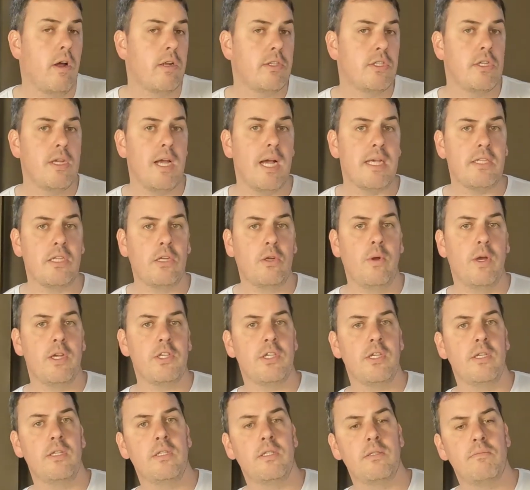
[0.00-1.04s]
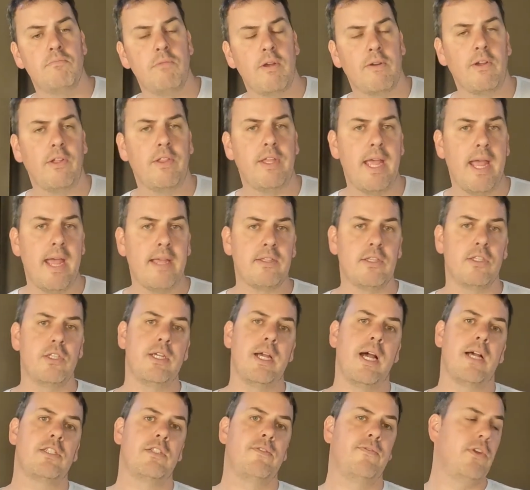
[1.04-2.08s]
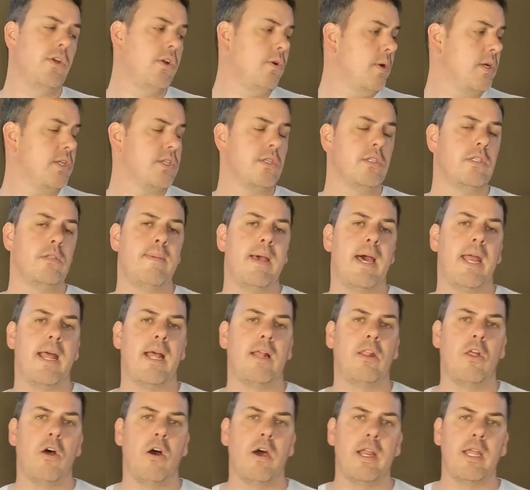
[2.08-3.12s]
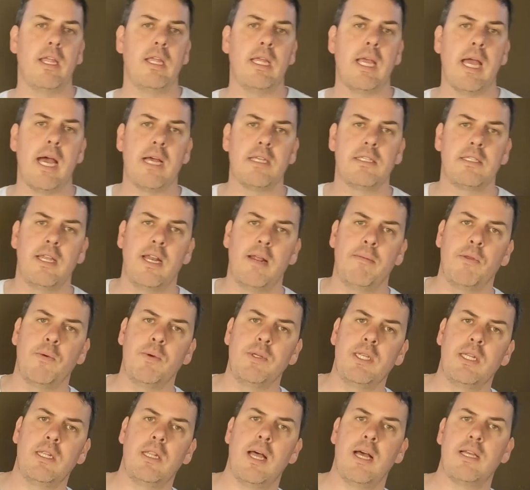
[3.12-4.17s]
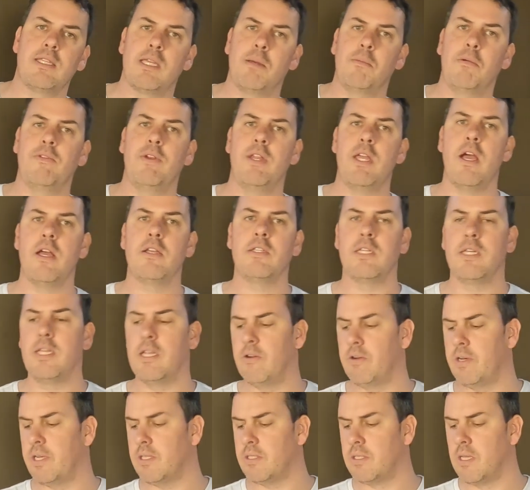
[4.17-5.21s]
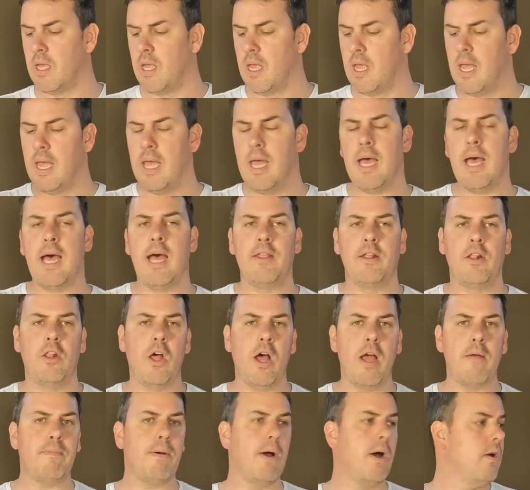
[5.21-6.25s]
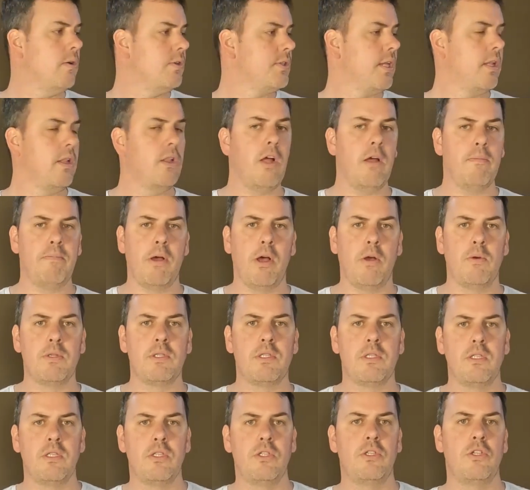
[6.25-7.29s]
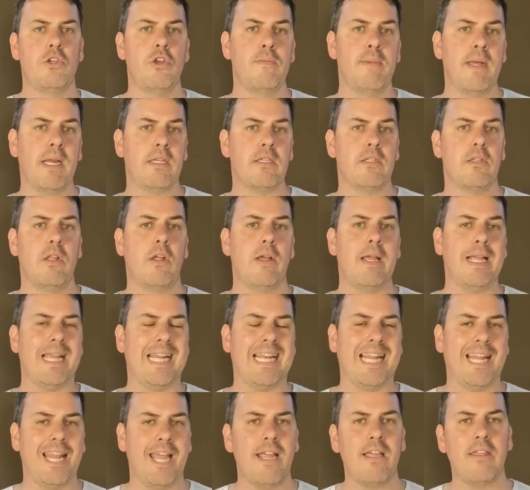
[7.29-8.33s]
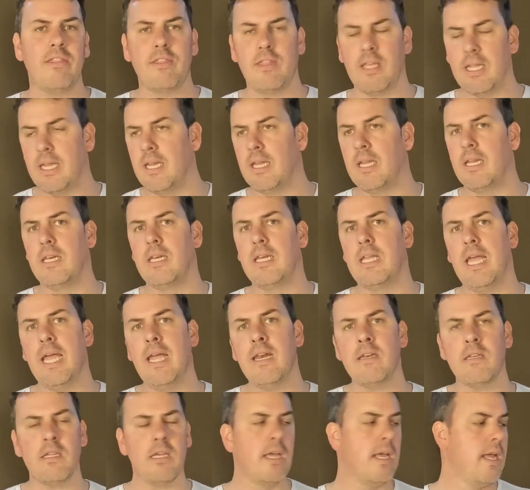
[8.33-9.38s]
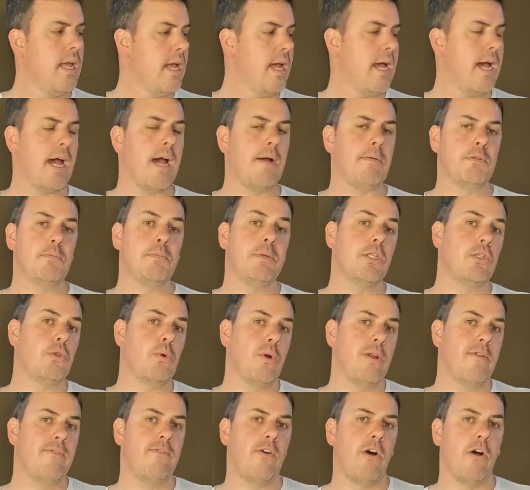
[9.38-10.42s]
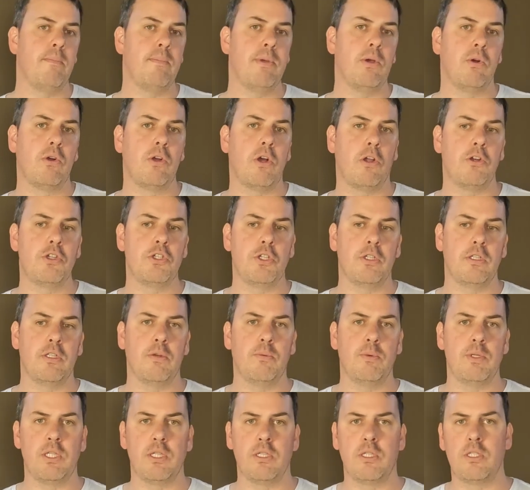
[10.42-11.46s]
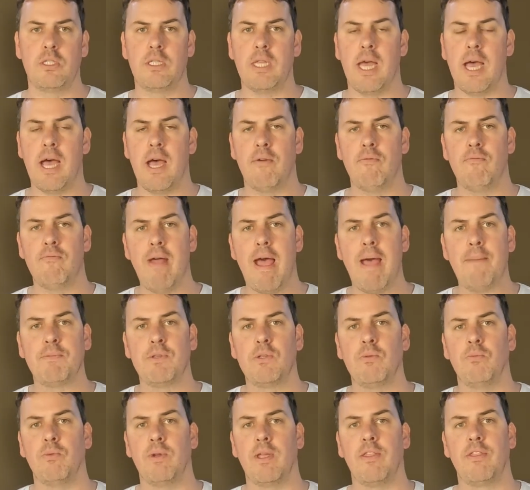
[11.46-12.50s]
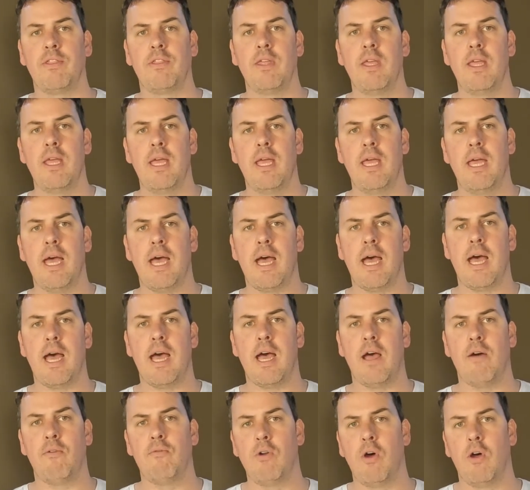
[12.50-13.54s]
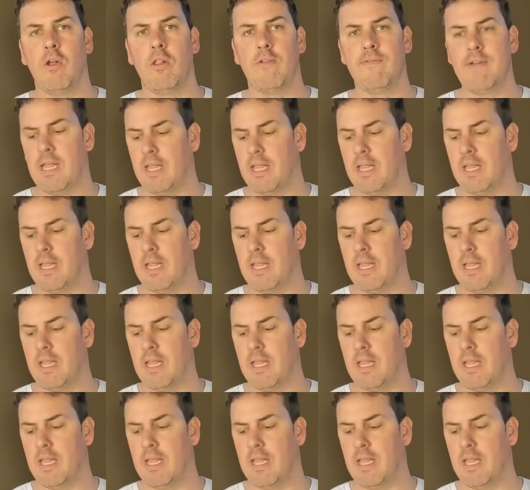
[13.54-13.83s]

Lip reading: right, so you asked the questions, I've got the answers. You asked a few questions about our lighting setup that we did last couple of videos, and here it is. The light pole. So the light pole was 2 meters in length in the end. It was a bit of 25mm conduit that we just wrapped with a roll of